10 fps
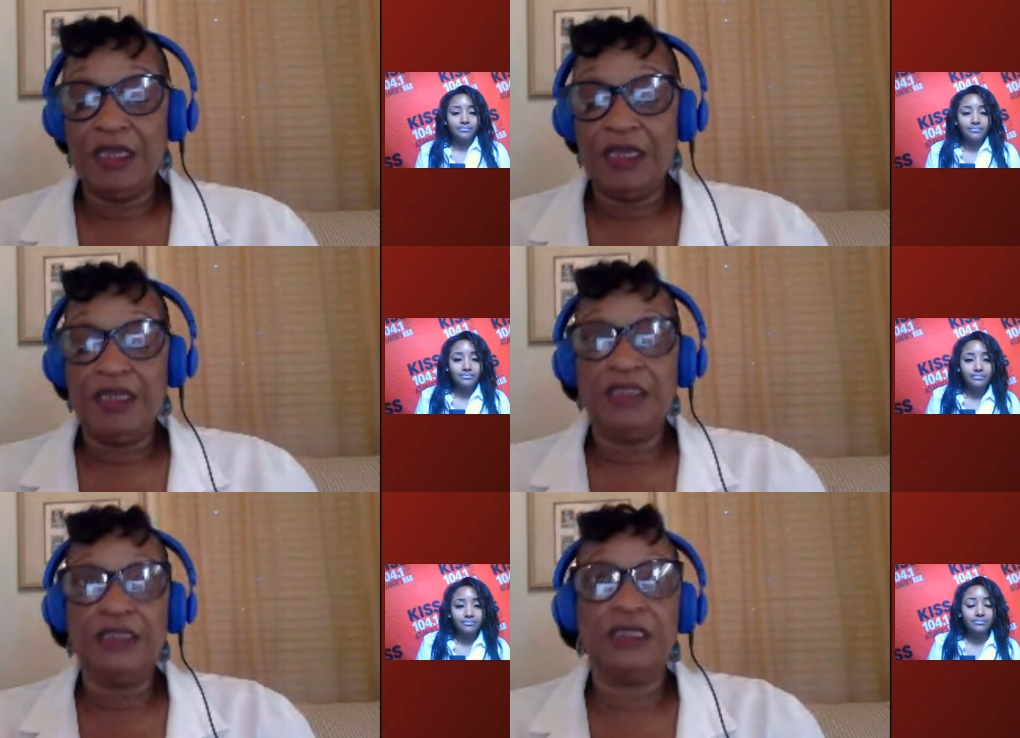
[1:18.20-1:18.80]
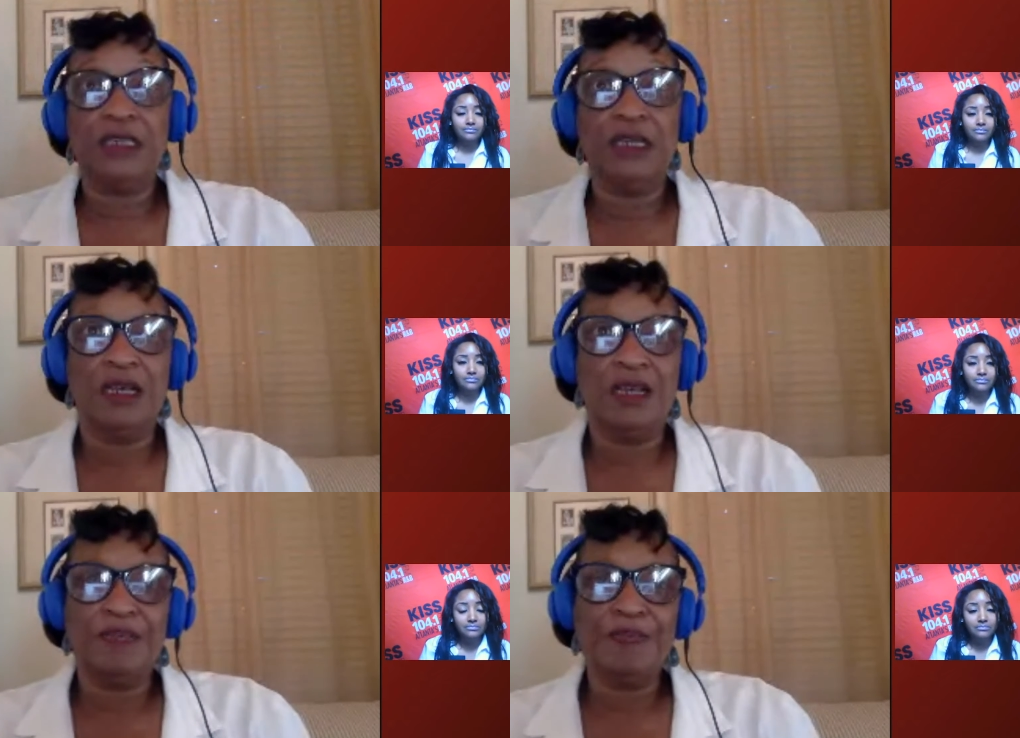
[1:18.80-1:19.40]
Speaker 1: it is
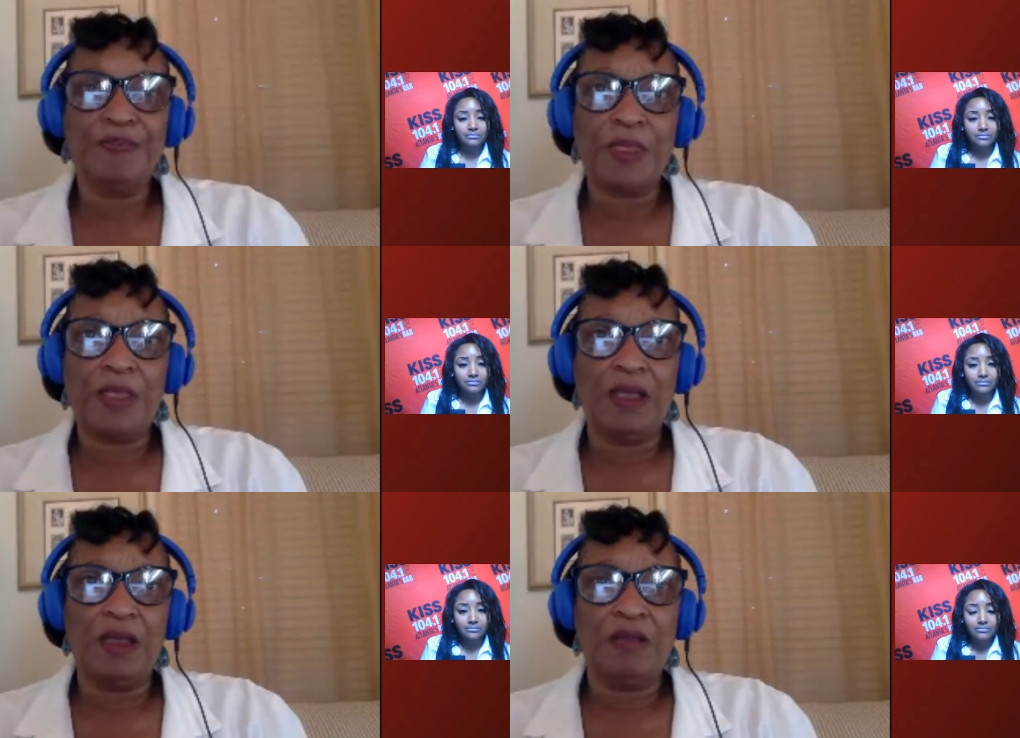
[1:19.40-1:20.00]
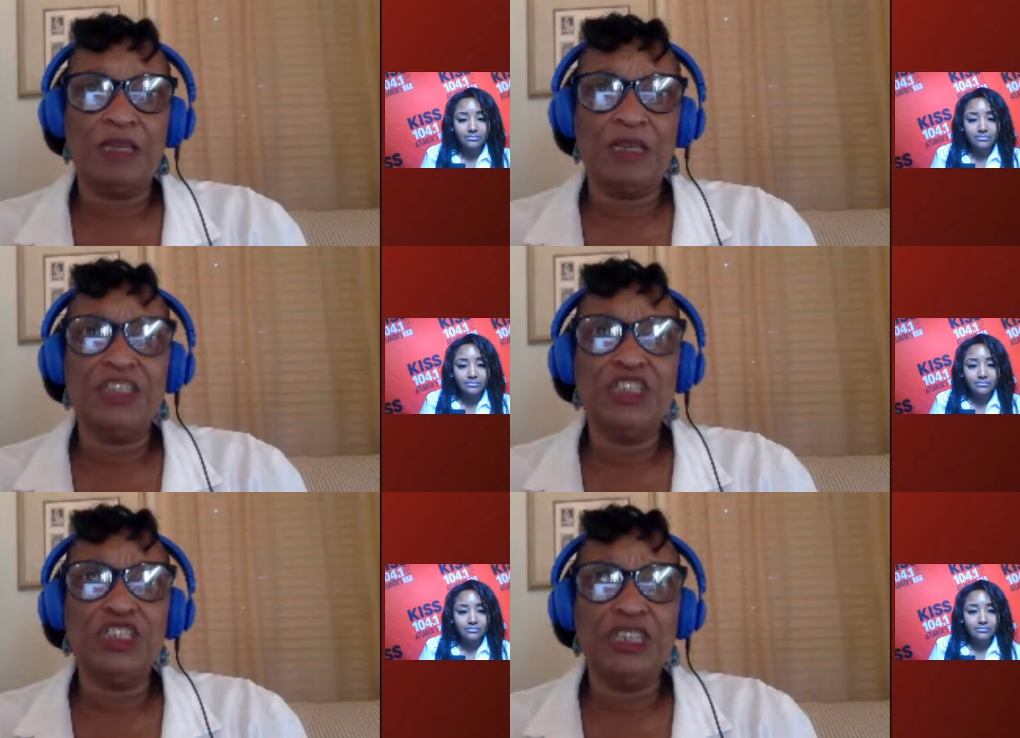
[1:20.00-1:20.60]
um, um
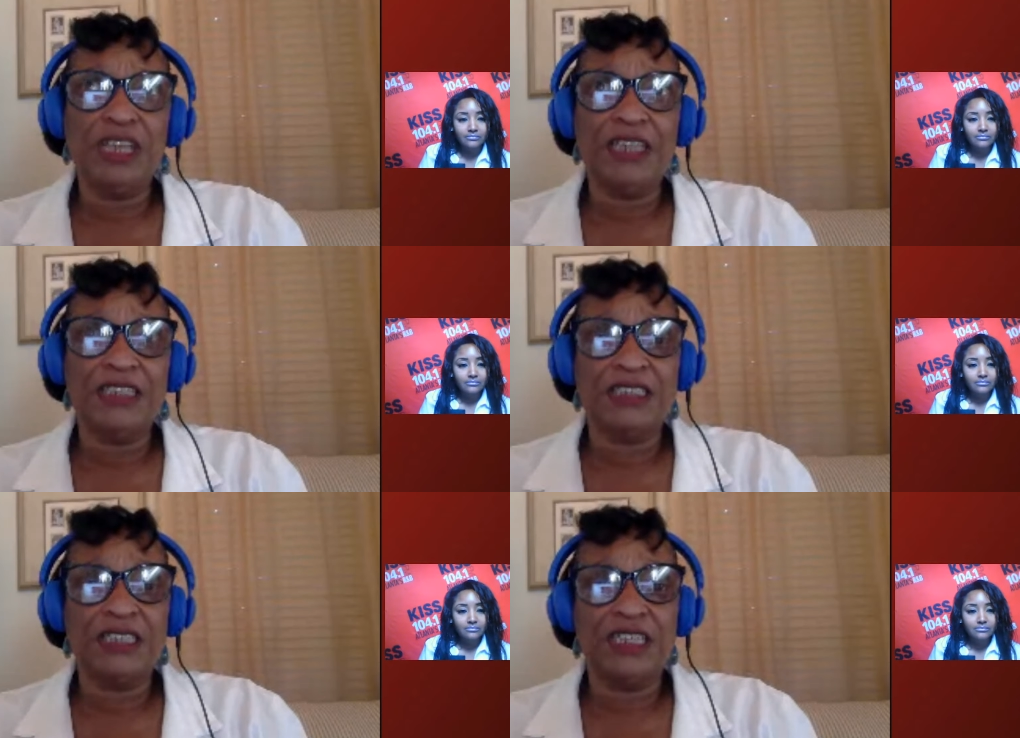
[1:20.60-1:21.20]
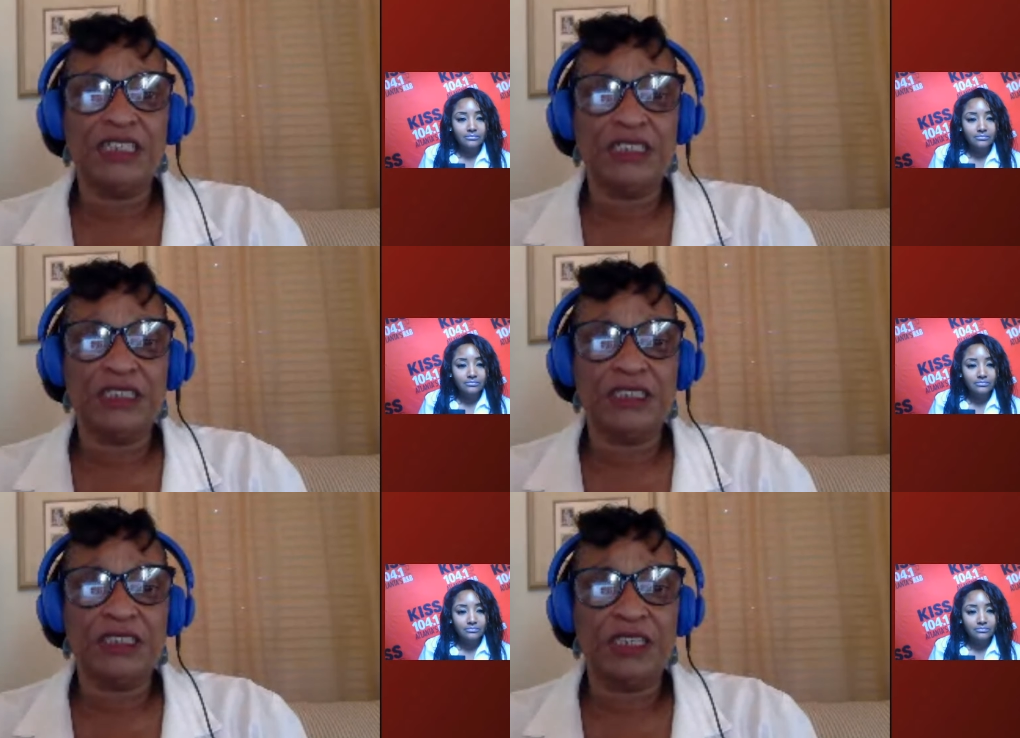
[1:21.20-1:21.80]
in the United States,
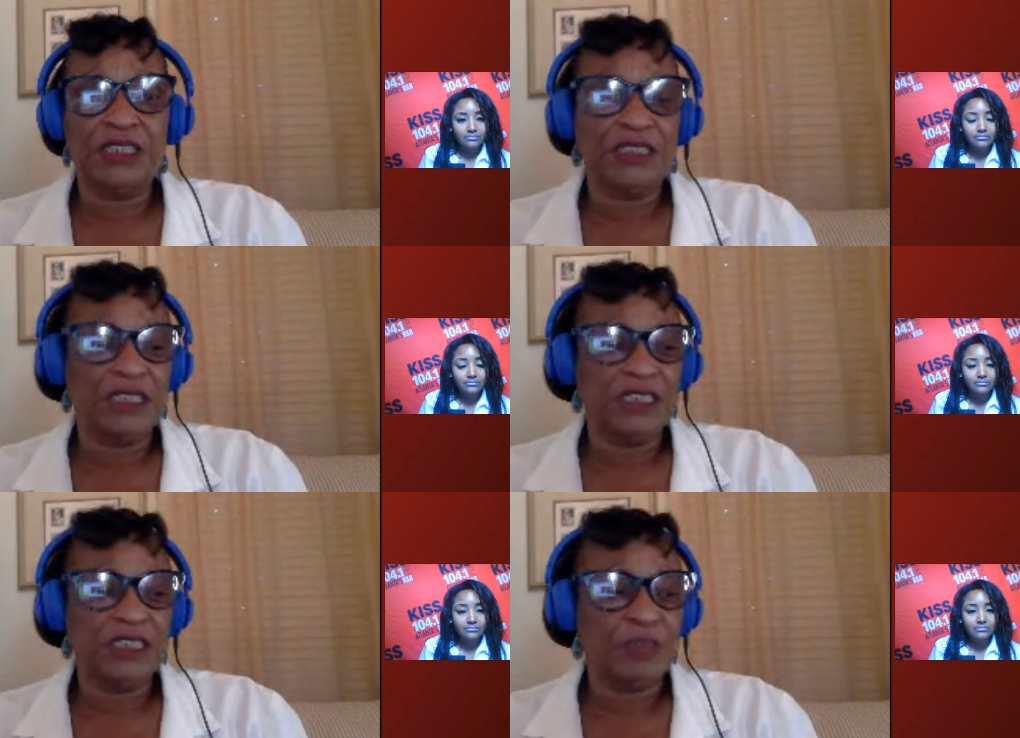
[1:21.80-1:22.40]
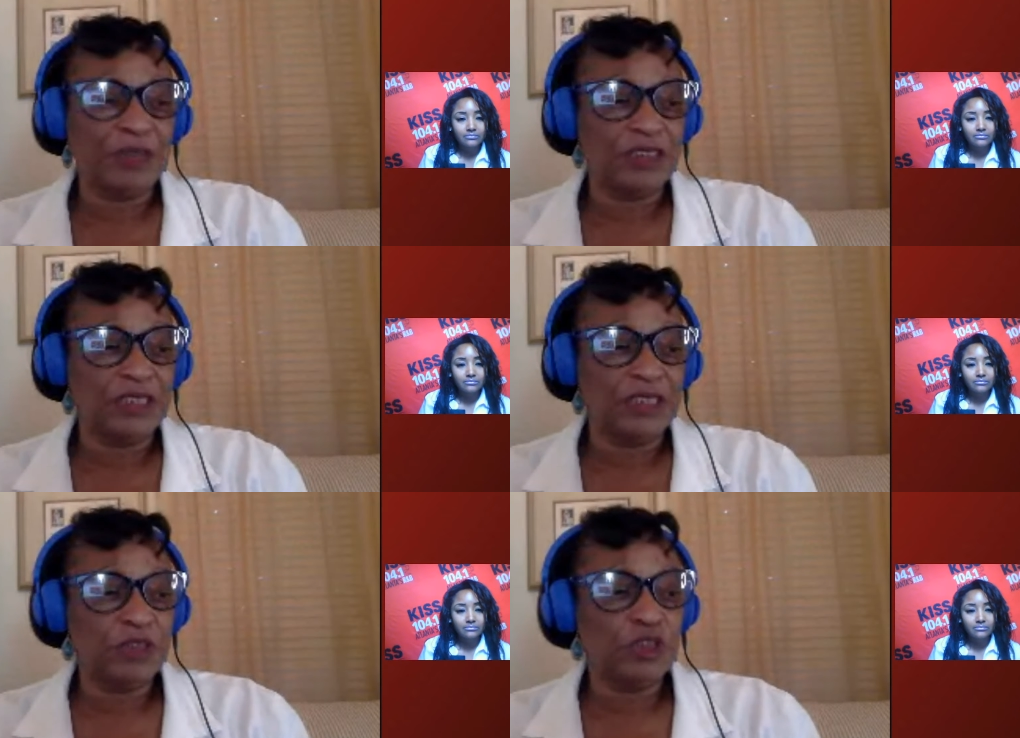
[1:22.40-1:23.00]
it says that it's about
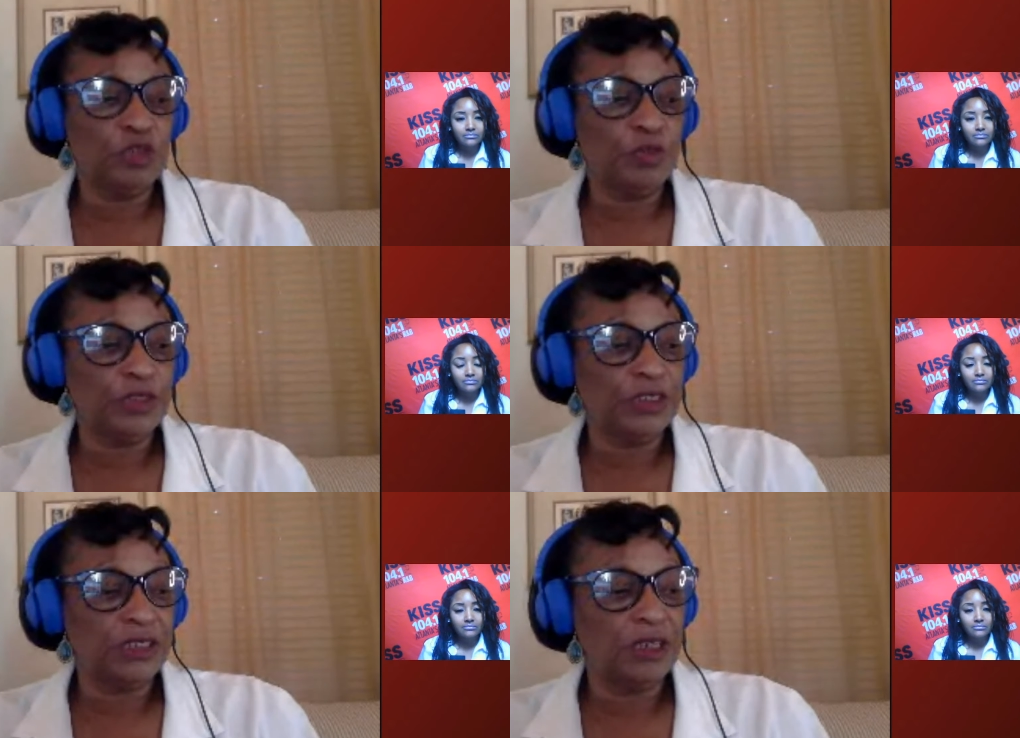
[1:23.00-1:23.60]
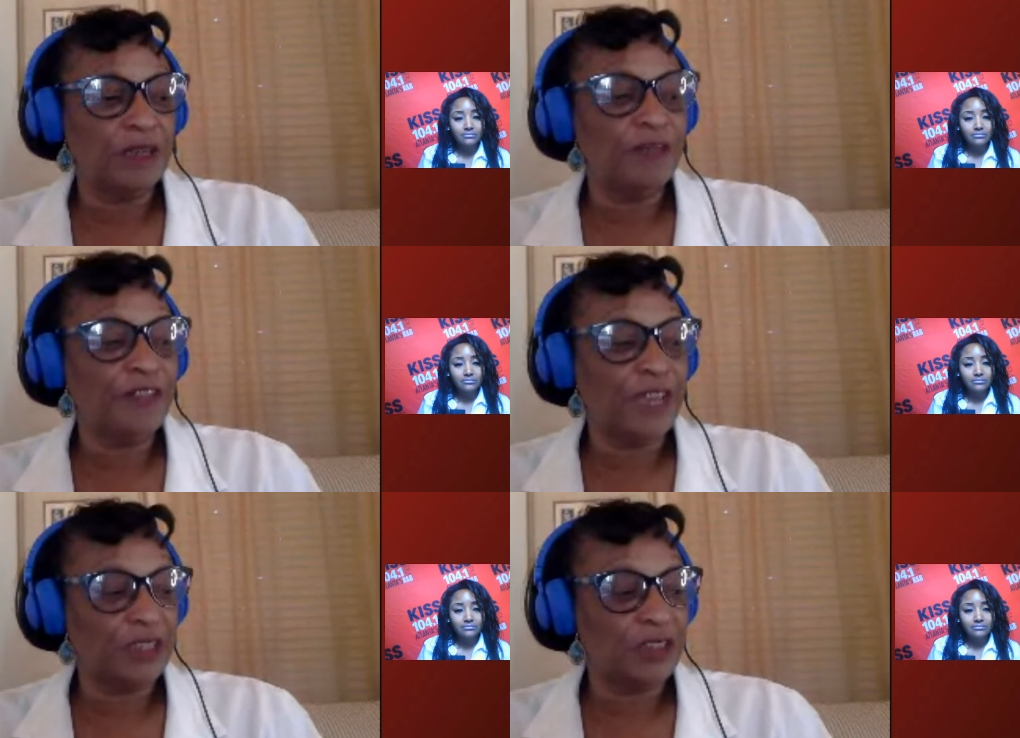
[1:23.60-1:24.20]
72%
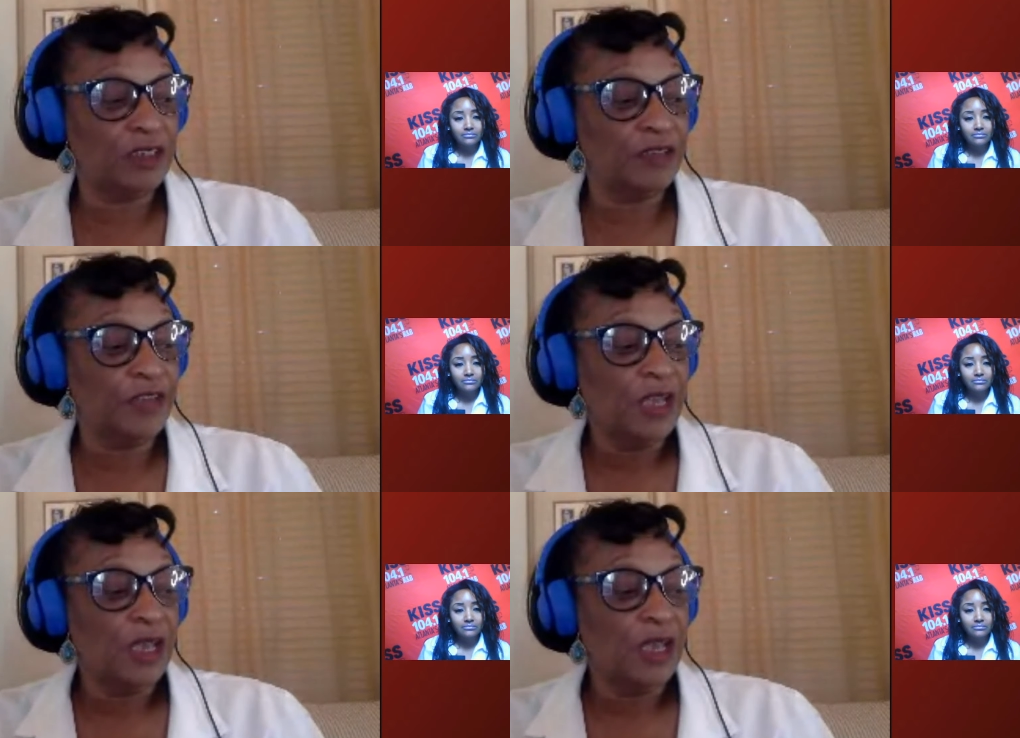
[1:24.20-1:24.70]
effective,